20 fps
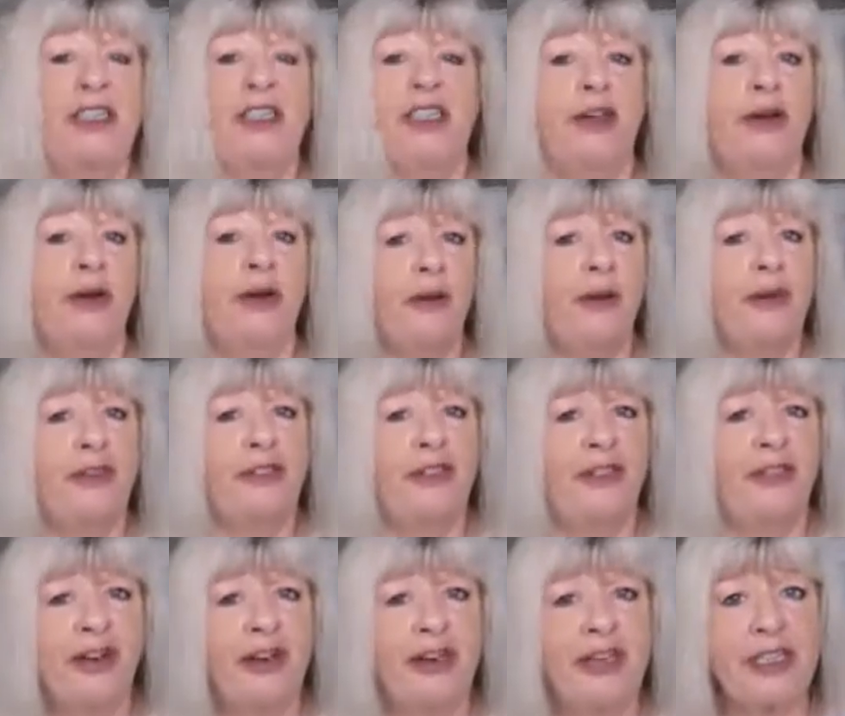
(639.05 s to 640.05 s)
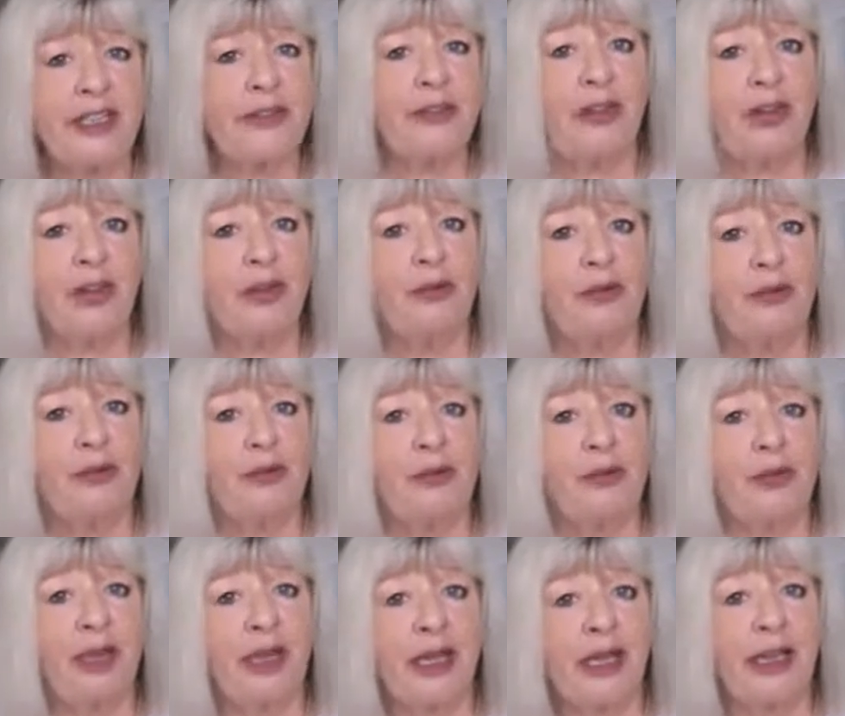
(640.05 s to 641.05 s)
So it was very difficult for
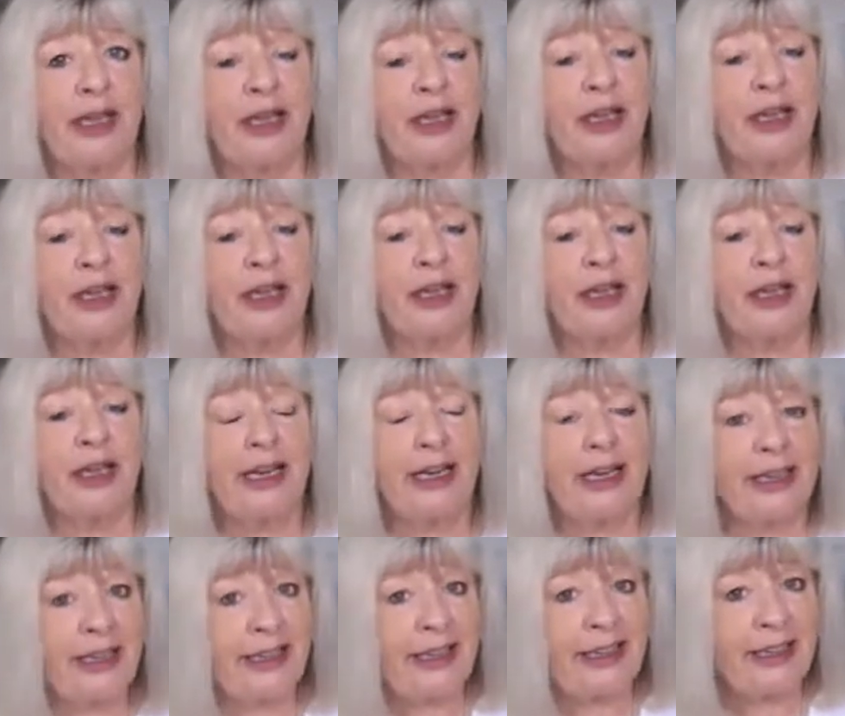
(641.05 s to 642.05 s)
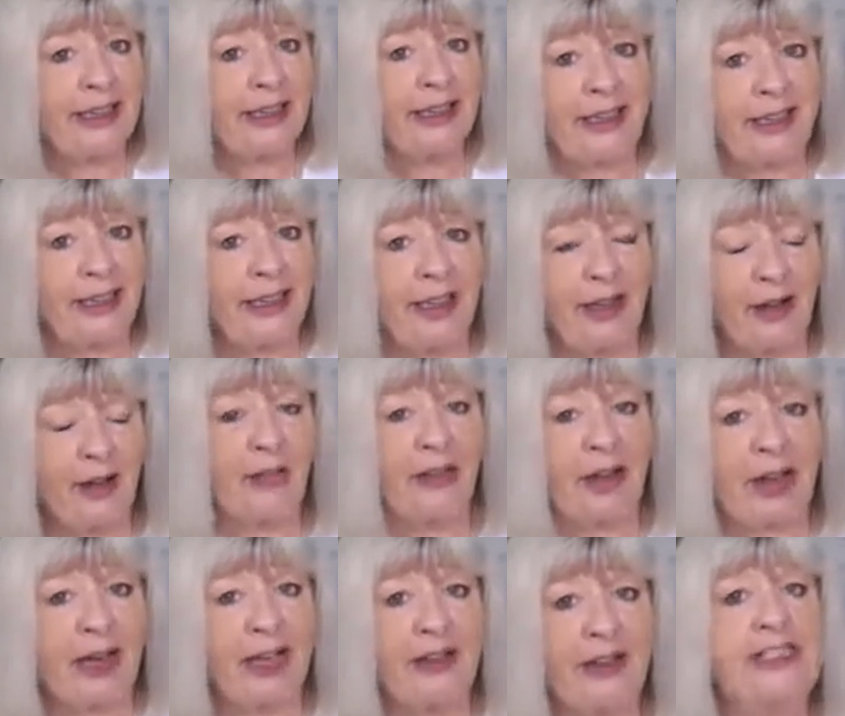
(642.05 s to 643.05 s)
me linearly
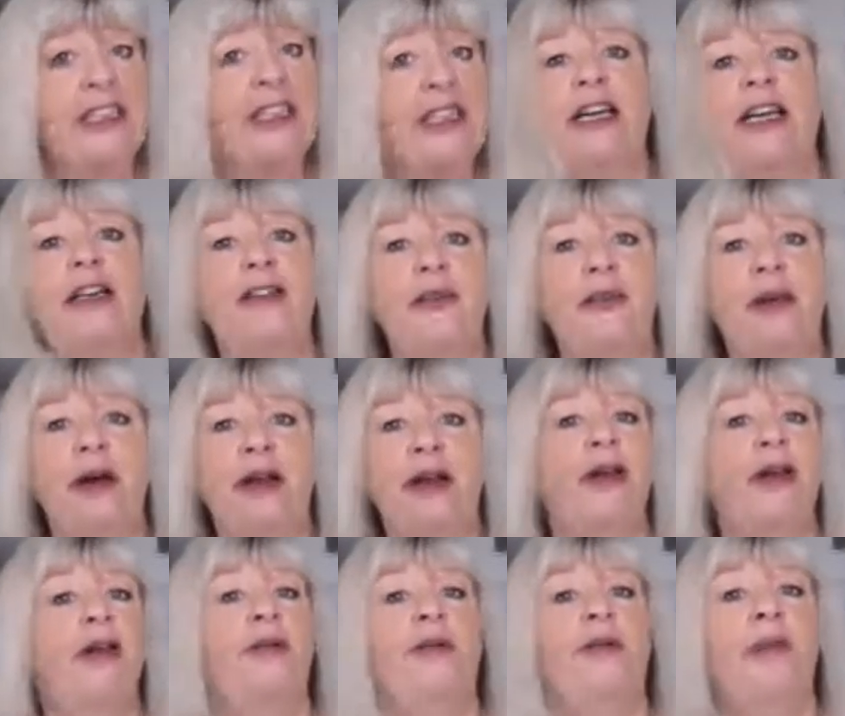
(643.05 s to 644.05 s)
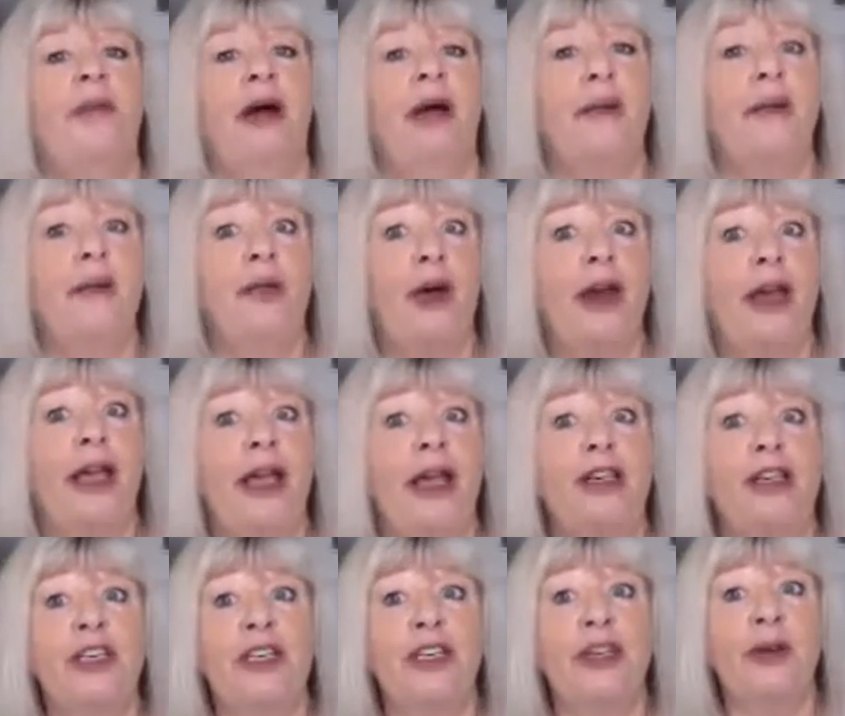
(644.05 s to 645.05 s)
on the left side of my brain
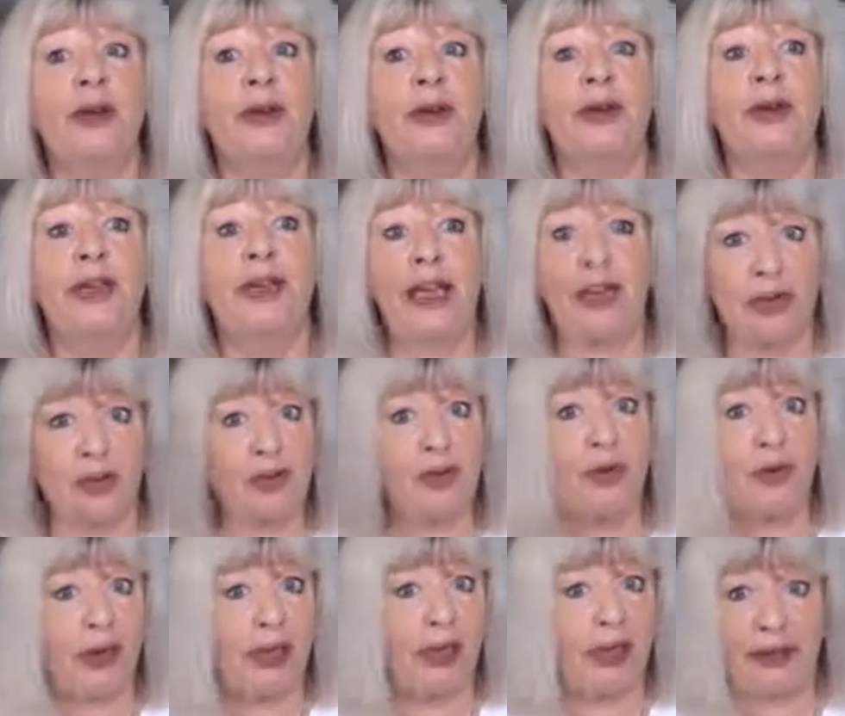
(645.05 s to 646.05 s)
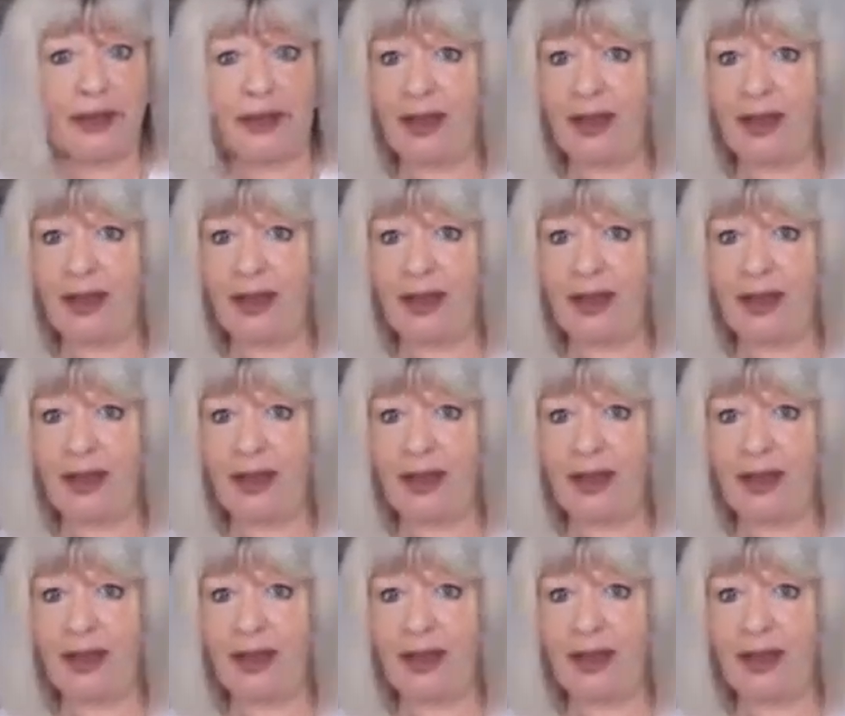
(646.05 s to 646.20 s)
to get drawing.